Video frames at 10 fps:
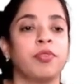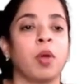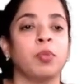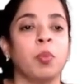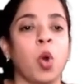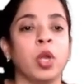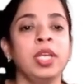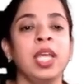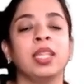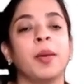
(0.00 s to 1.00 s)
from the
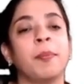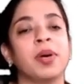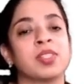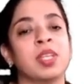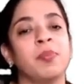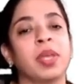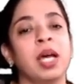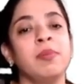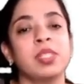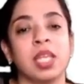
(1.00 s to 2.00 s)
body and the person
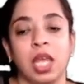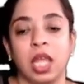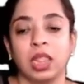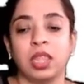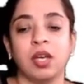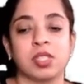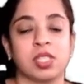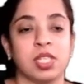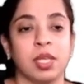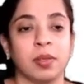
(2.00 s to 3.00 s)
becomes thirsty